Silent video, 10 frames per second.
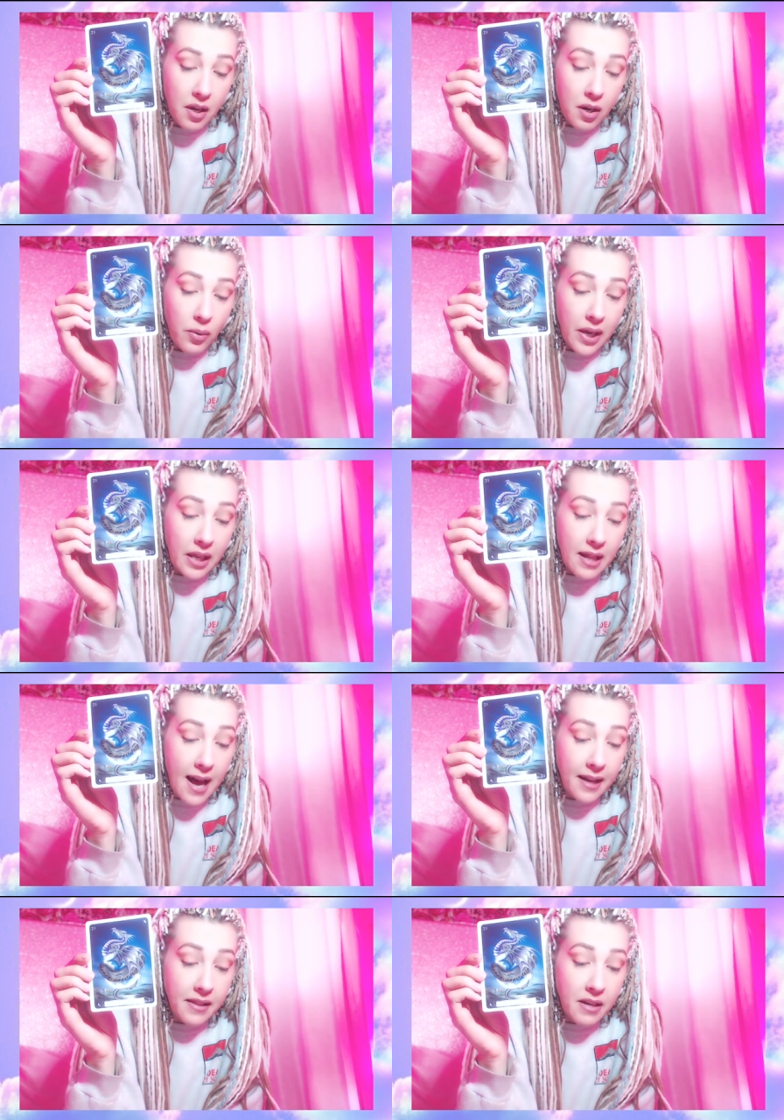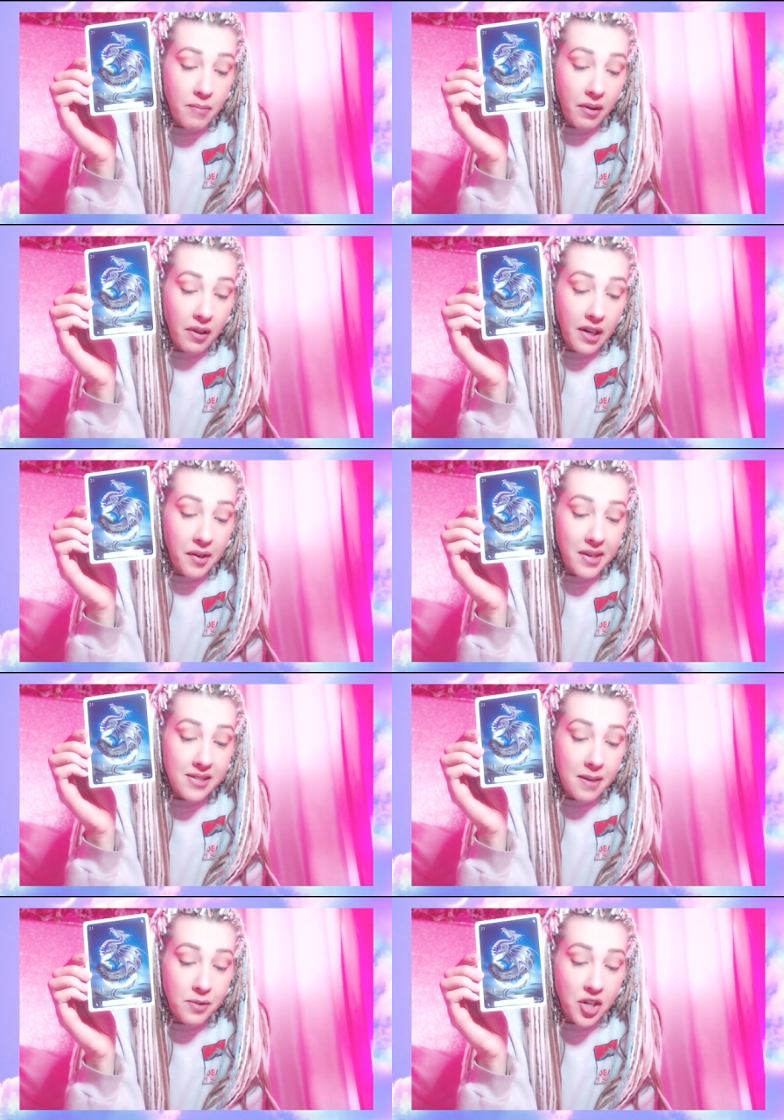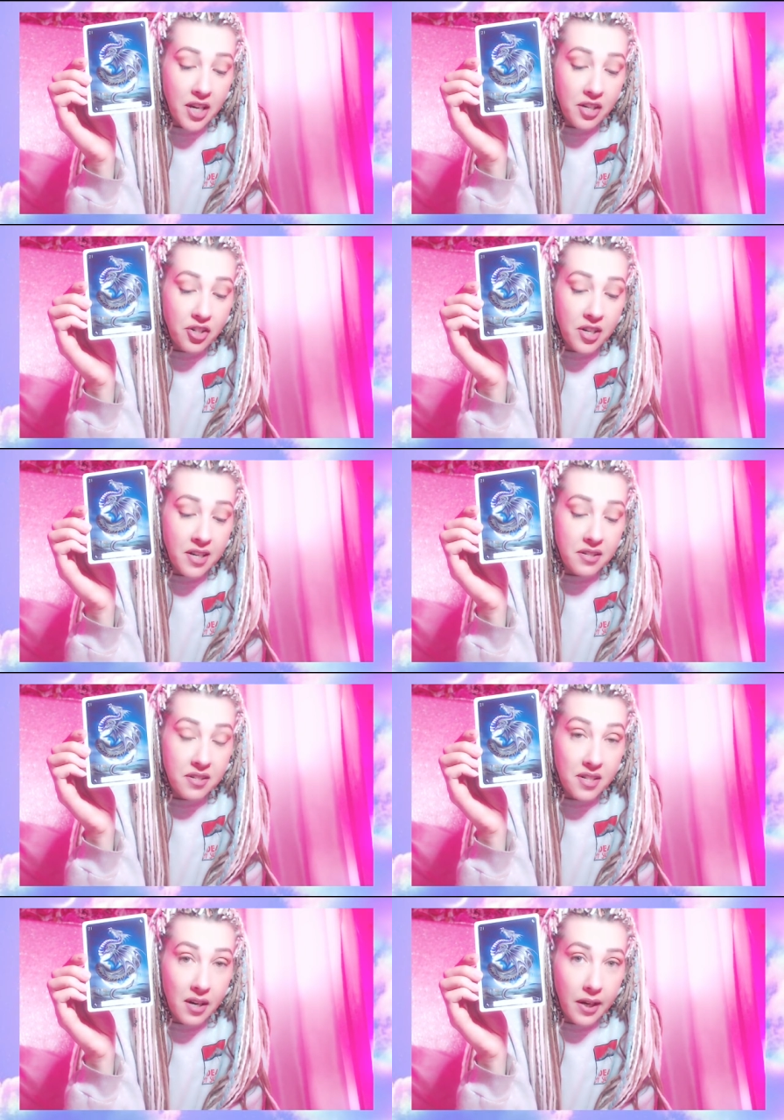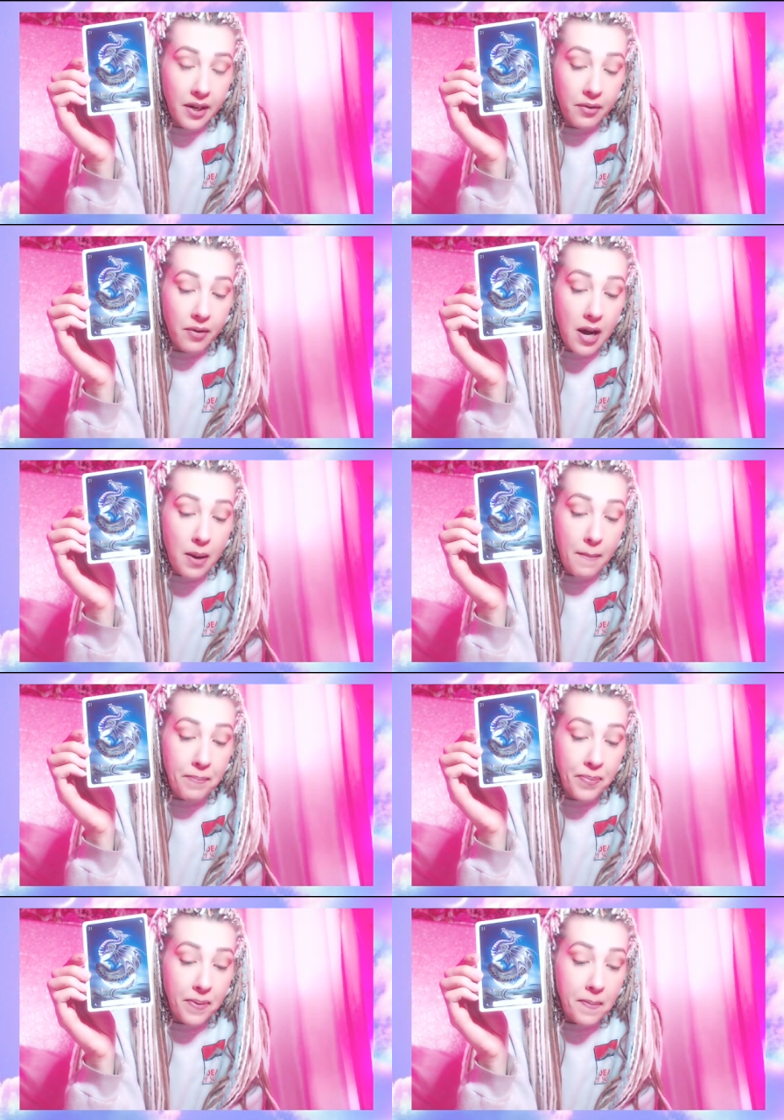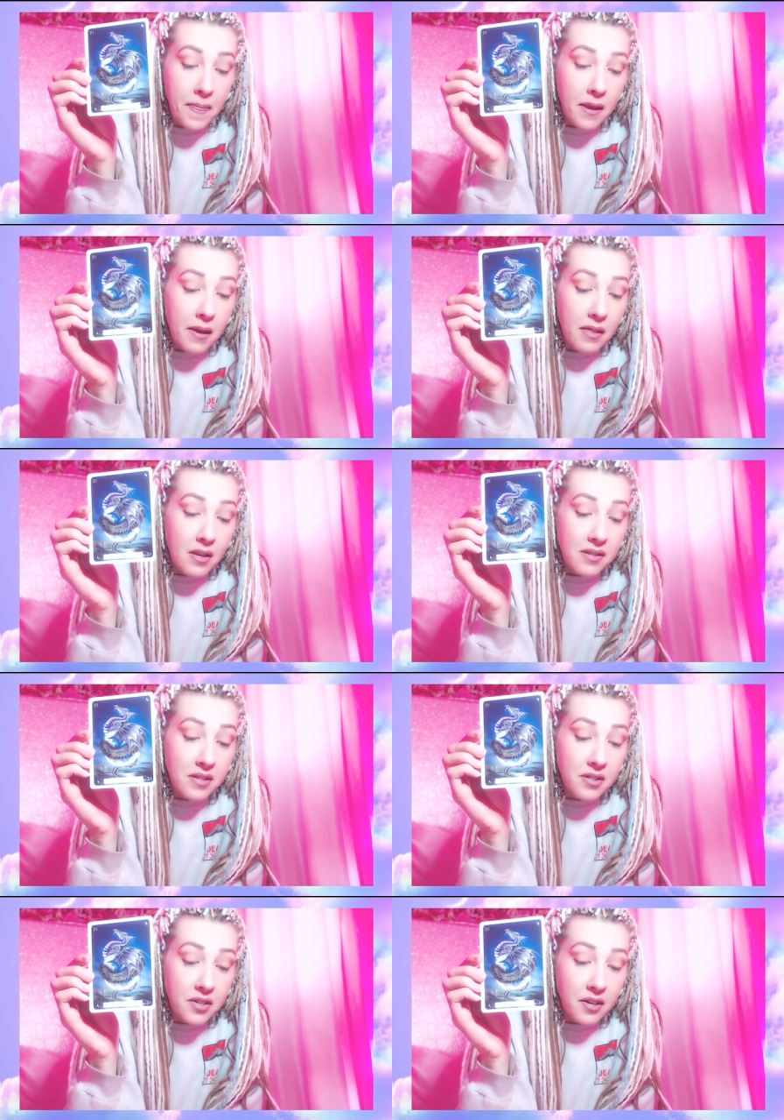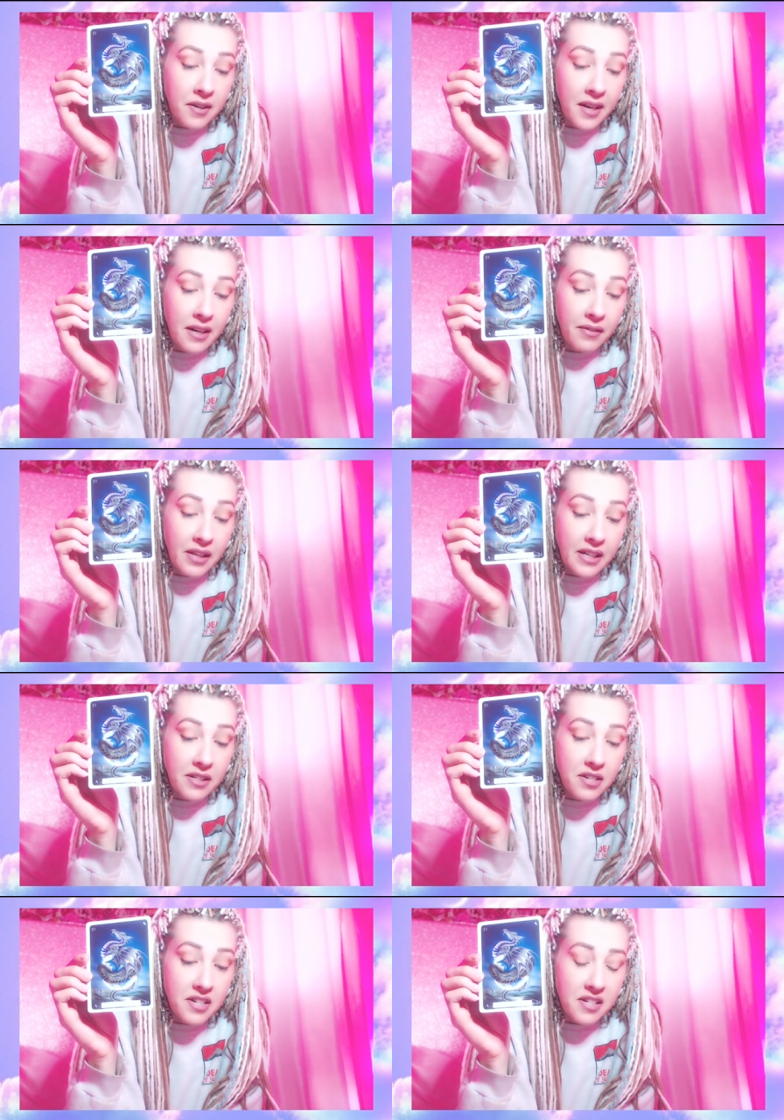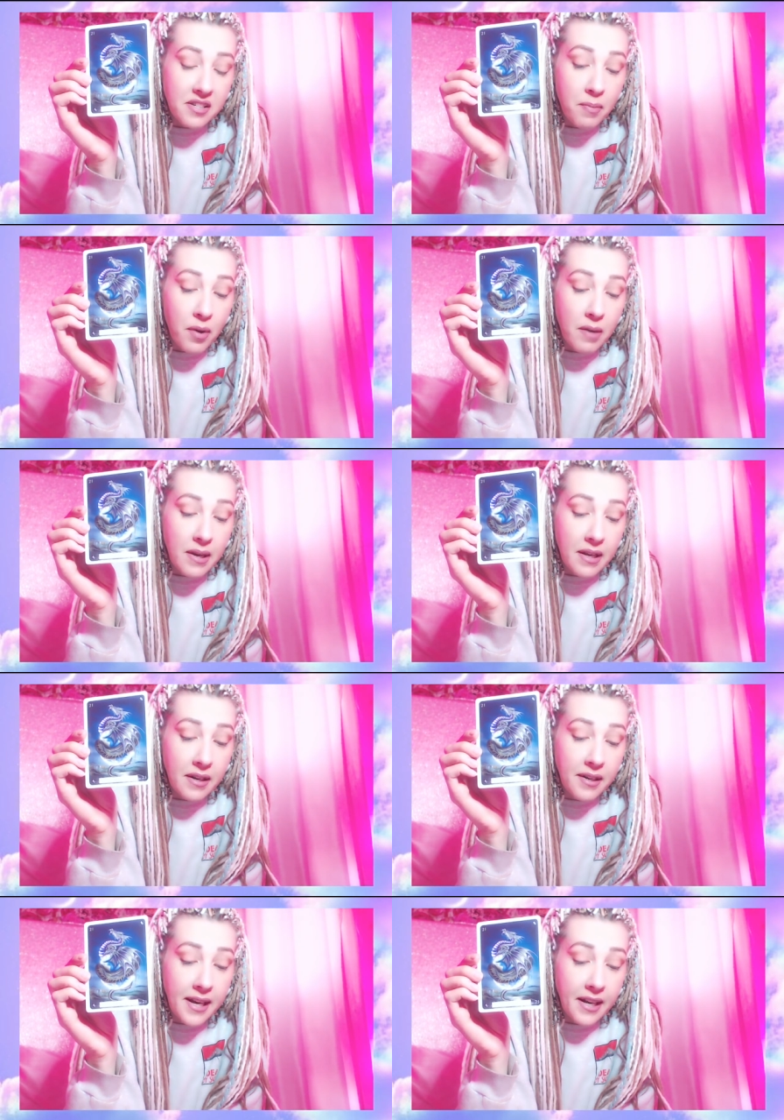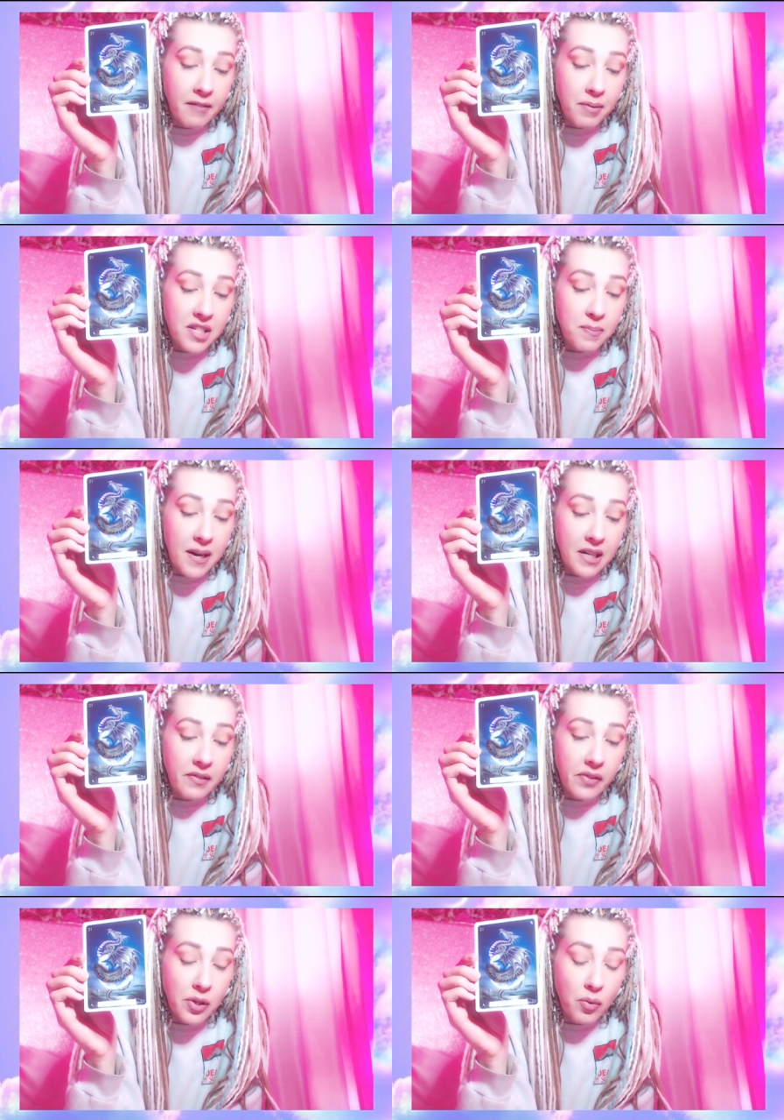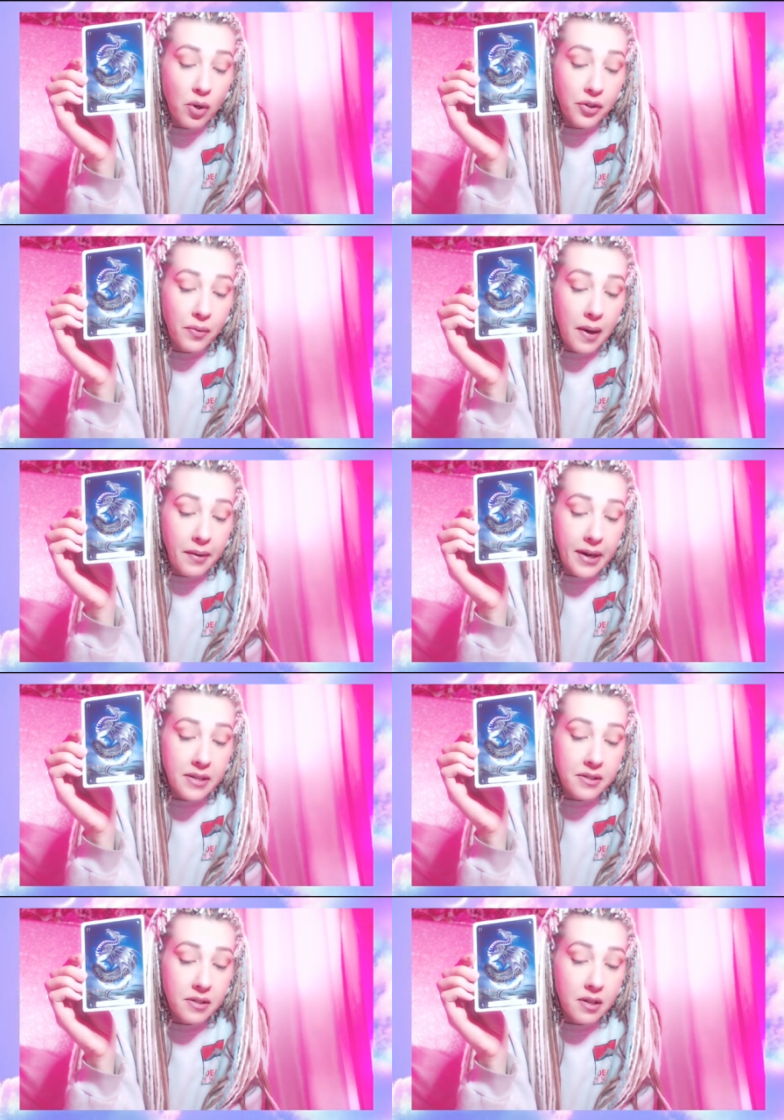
we can lack the ability to accept change and get stuck in a rut. This in turn can lead to disappointment and a negative perspective of the world around us.